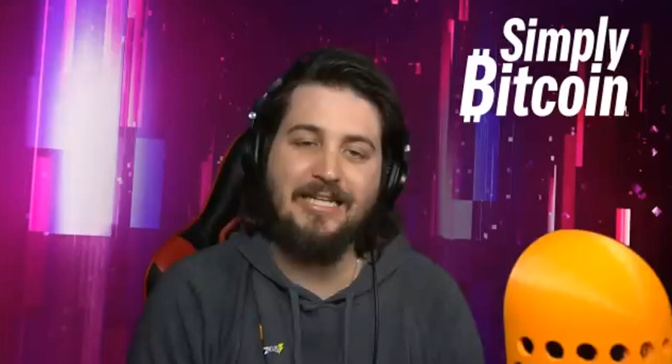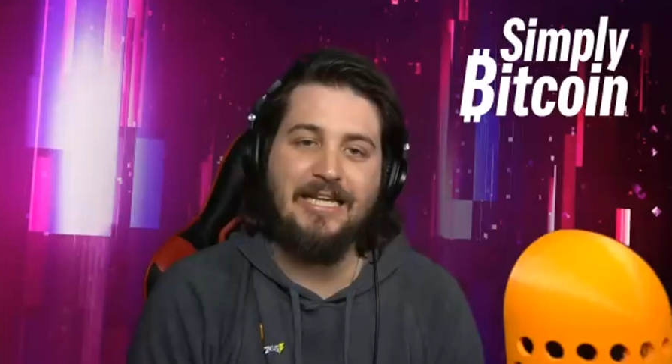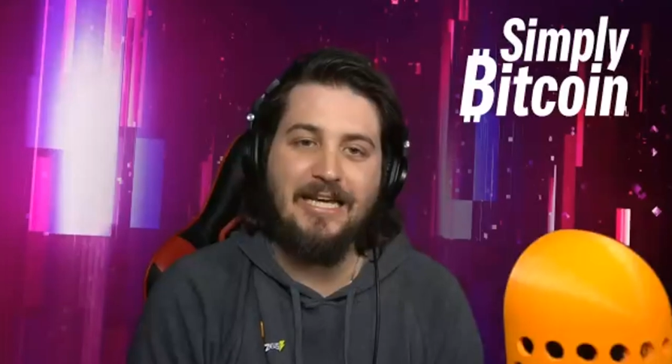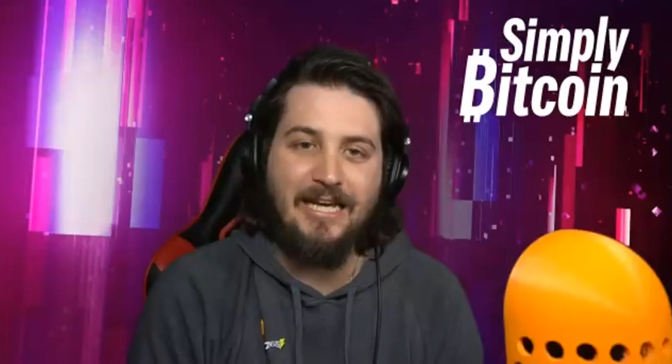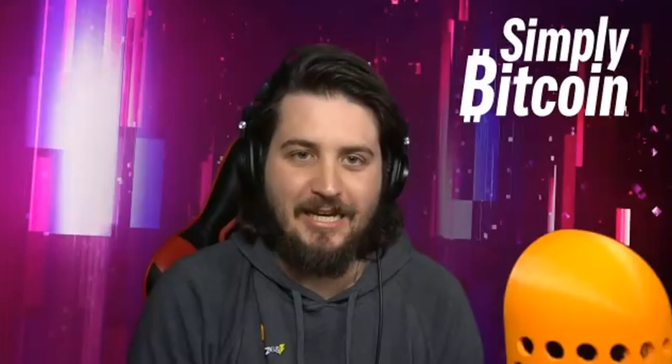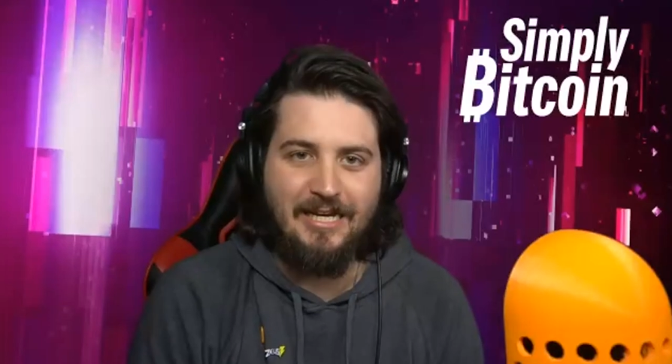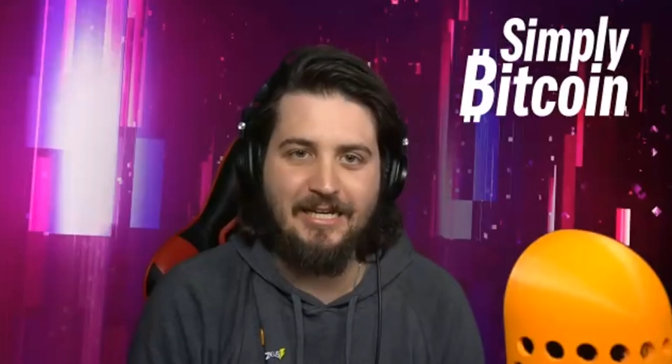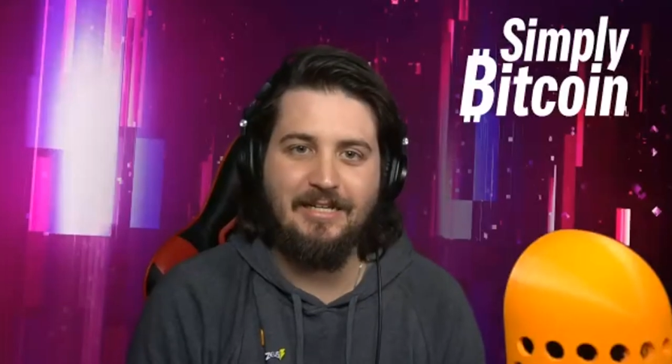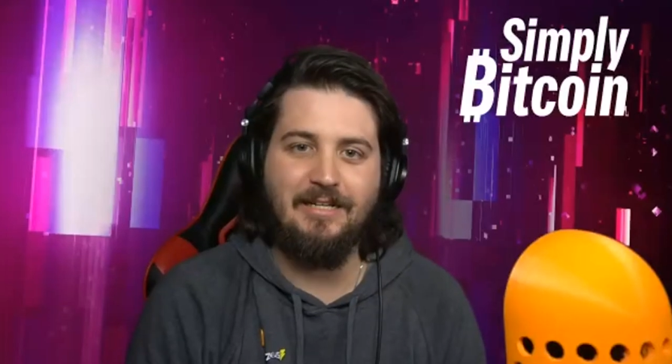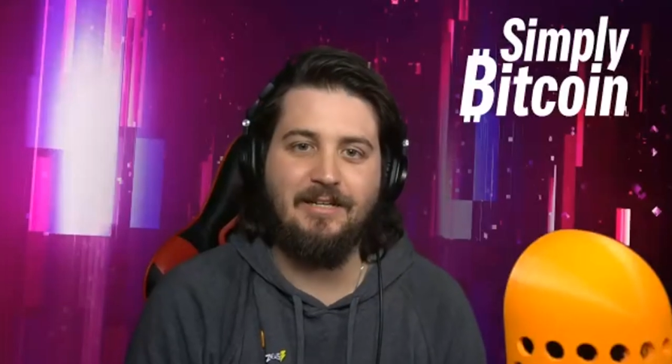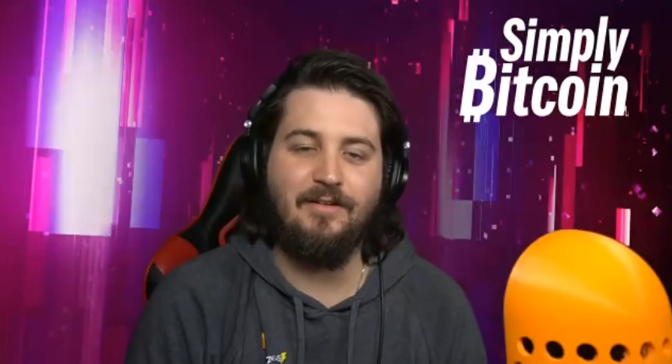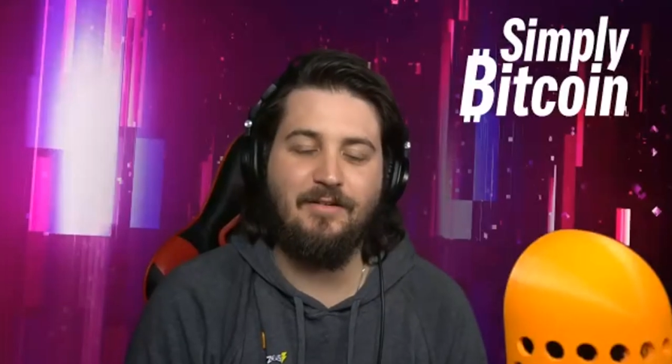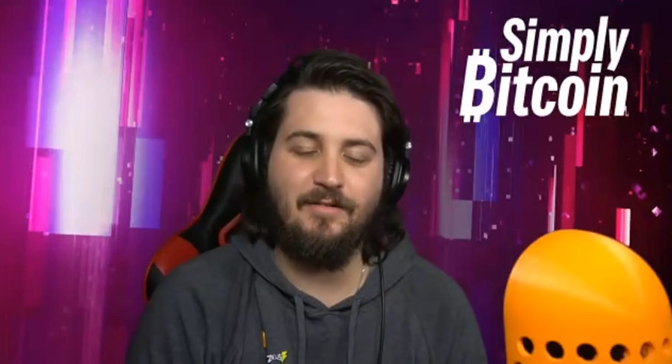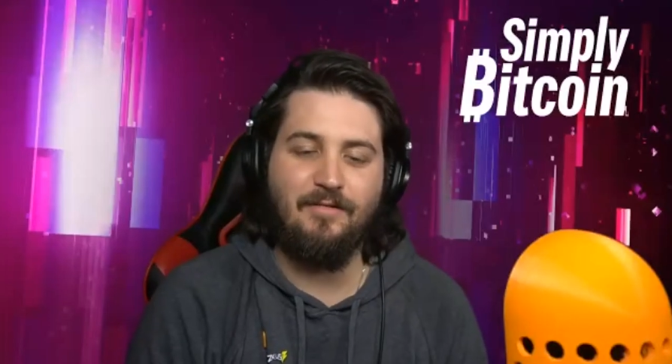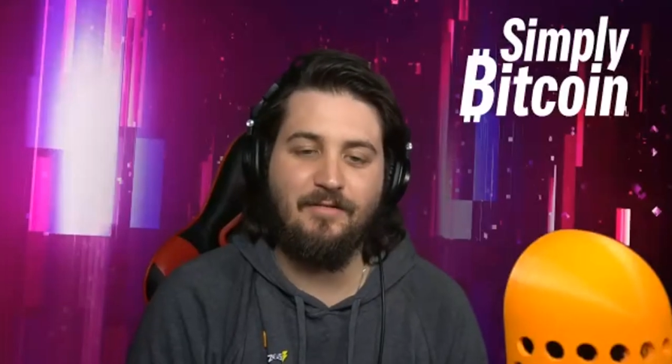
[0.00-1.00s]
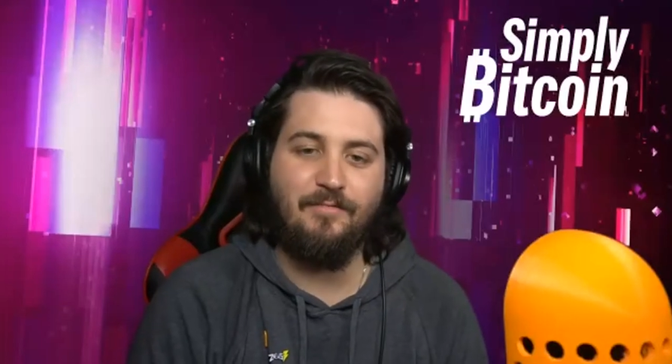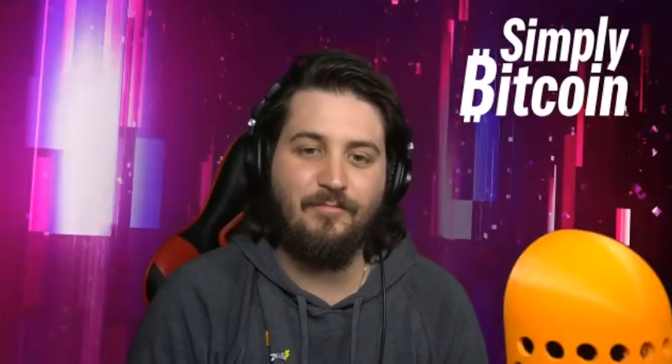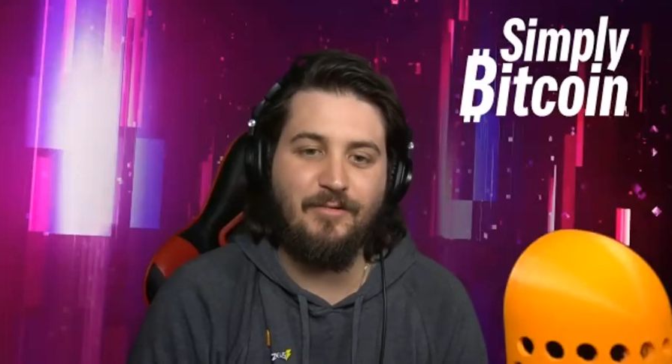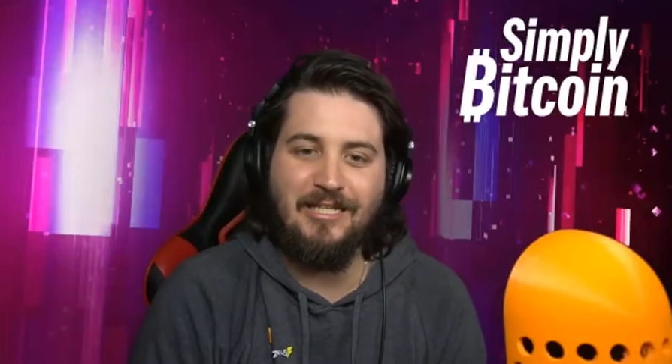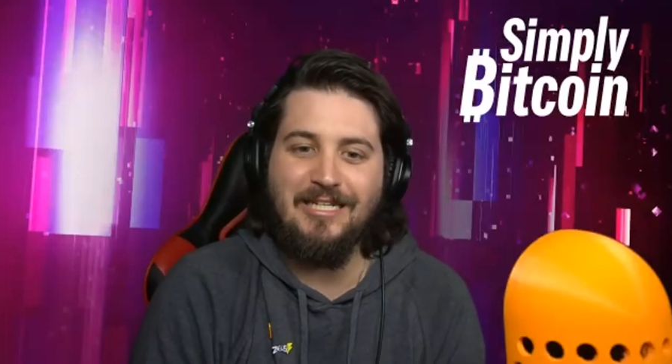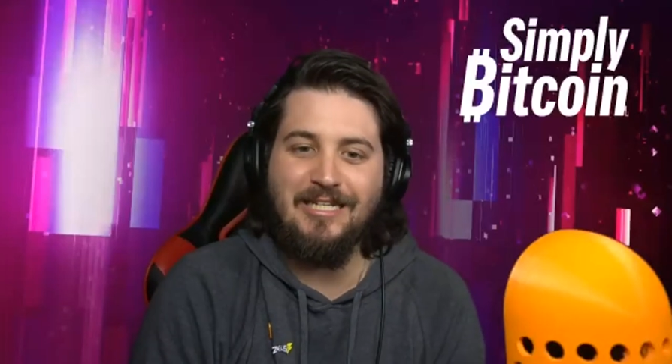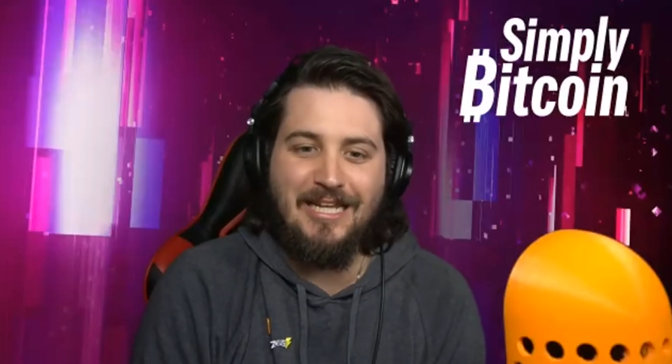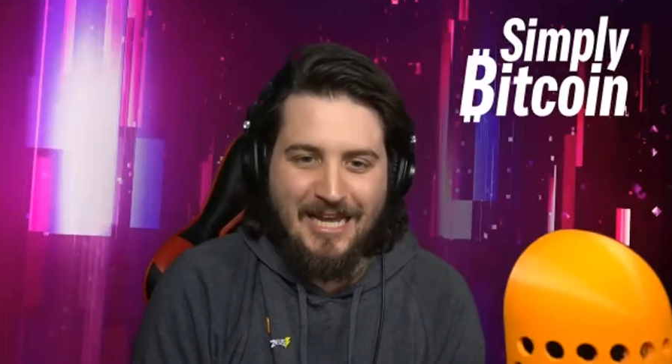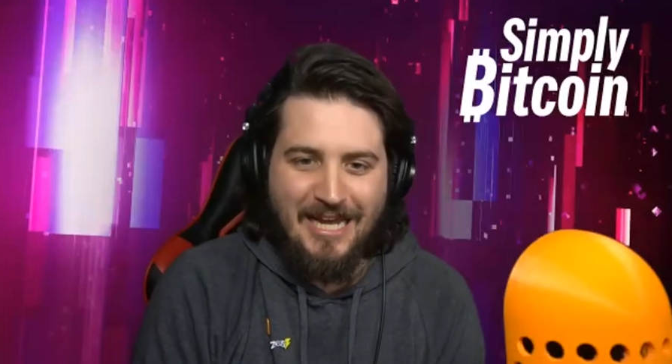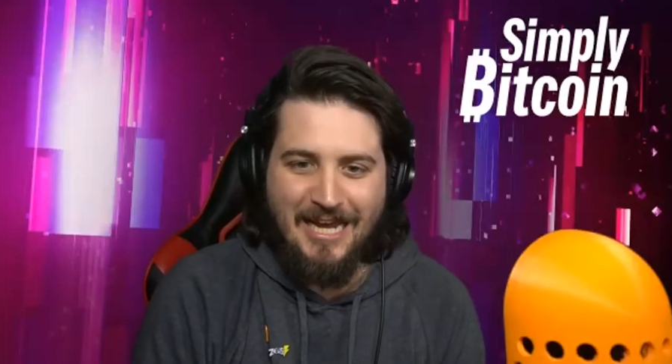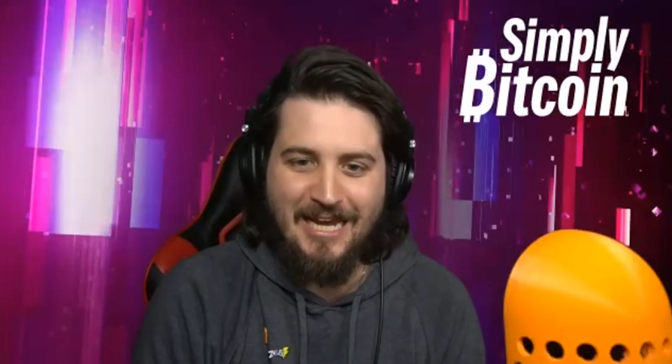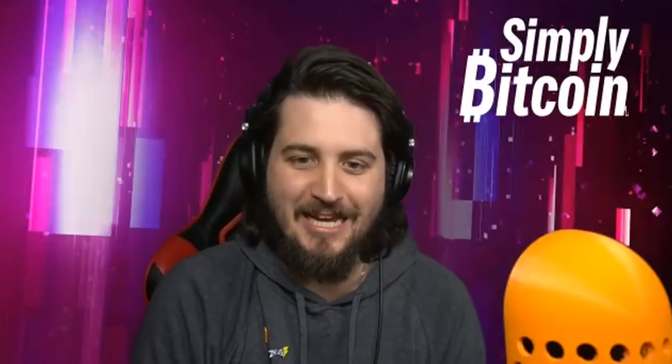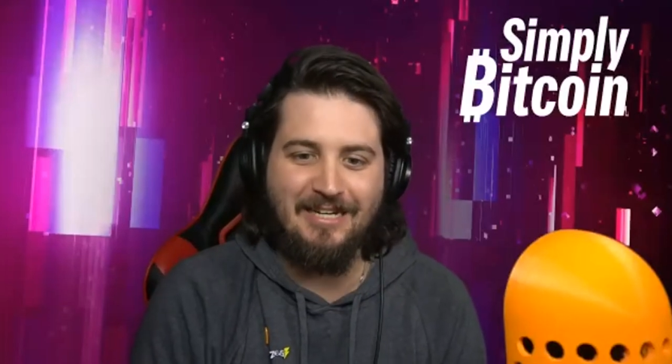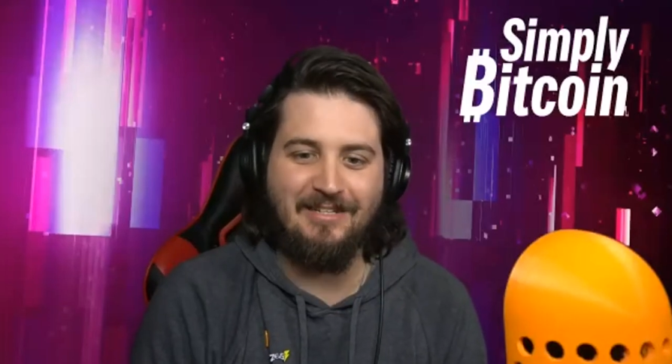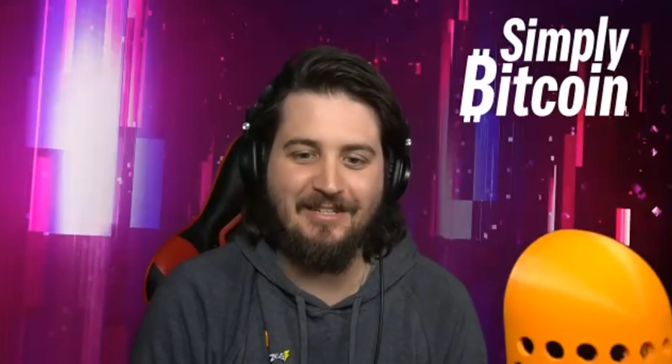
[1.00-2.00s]
miners need. came we,
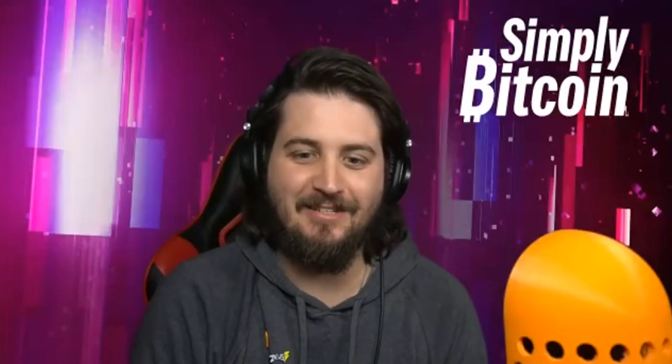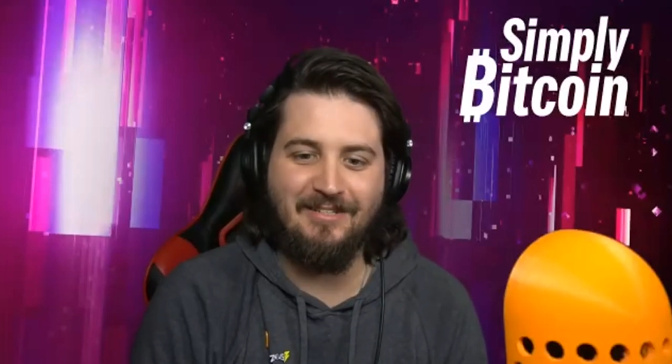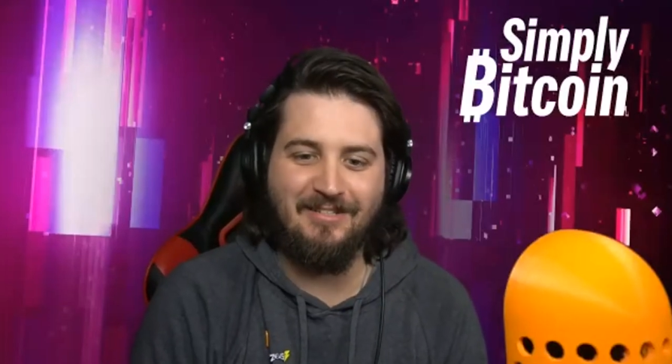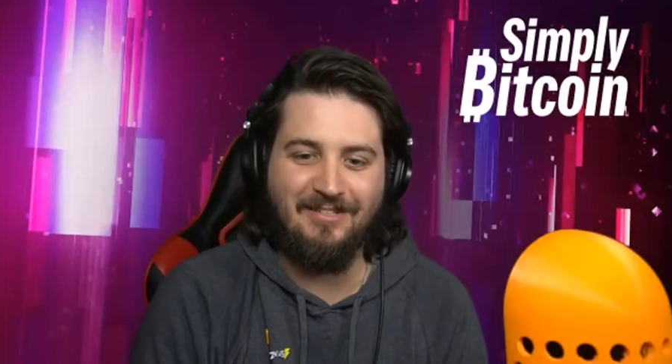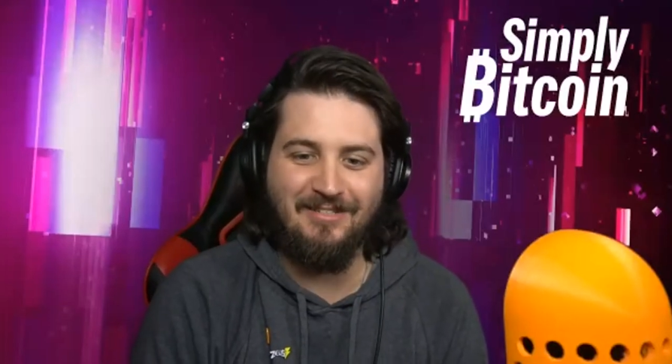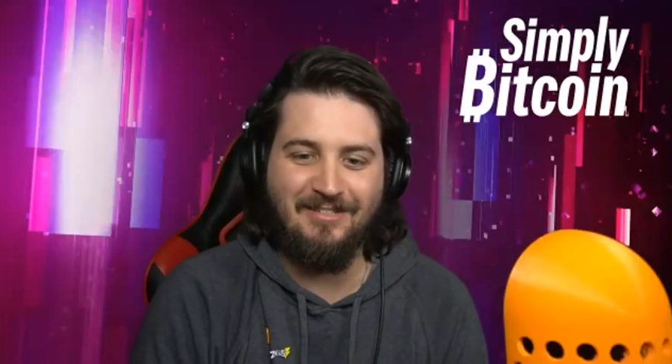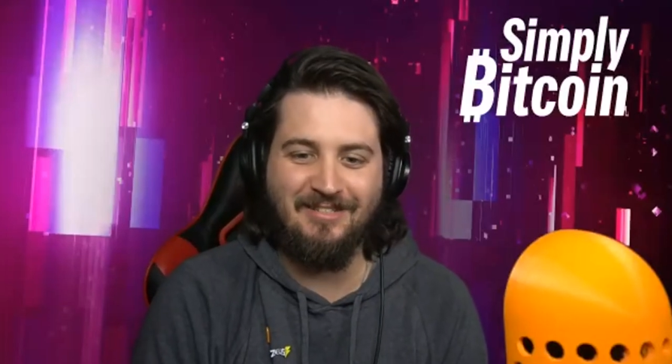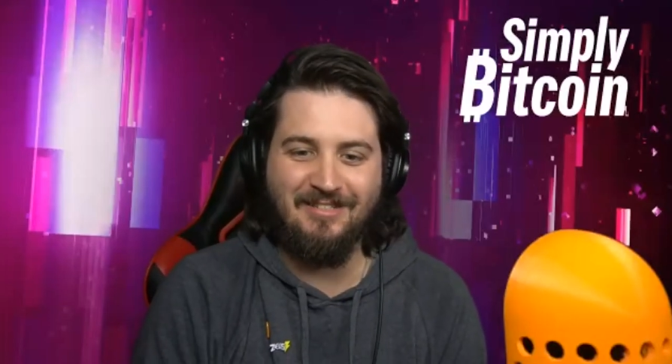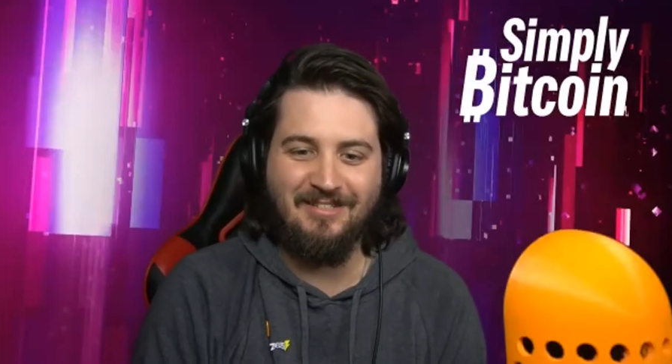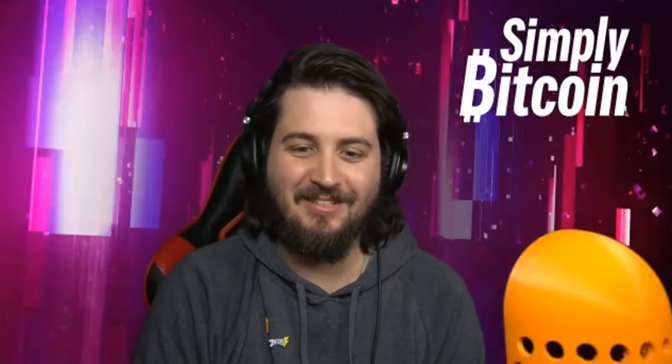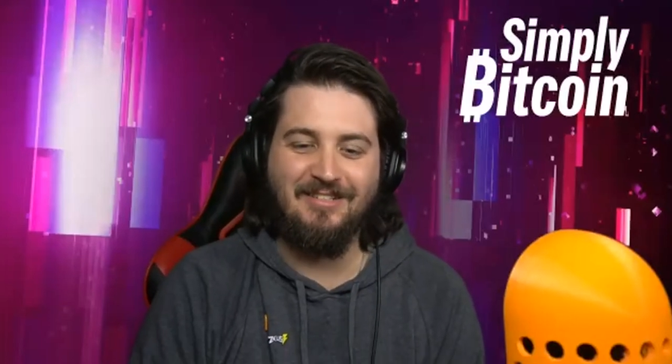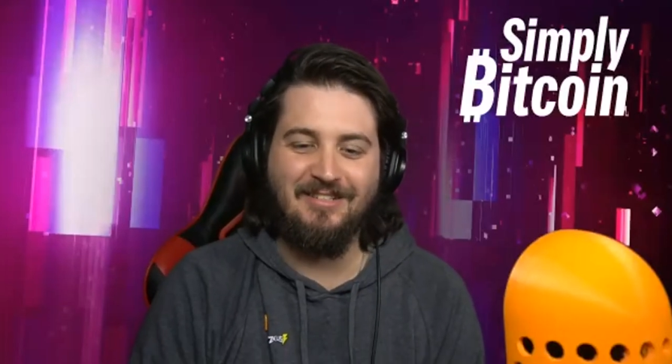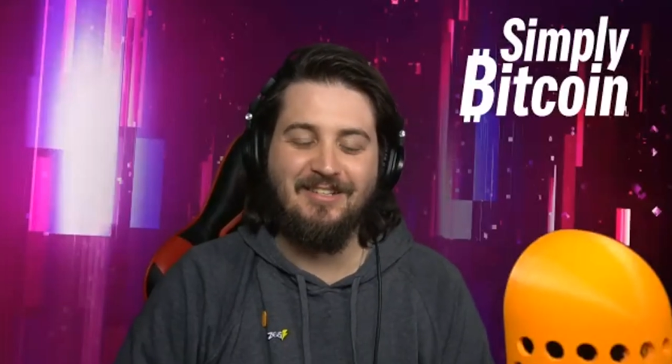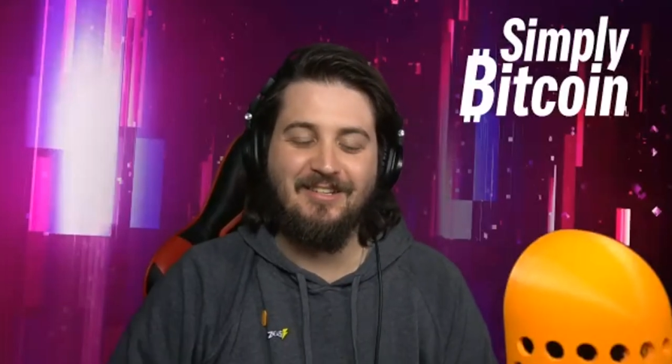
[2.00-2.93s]
need. we still don't, huh? We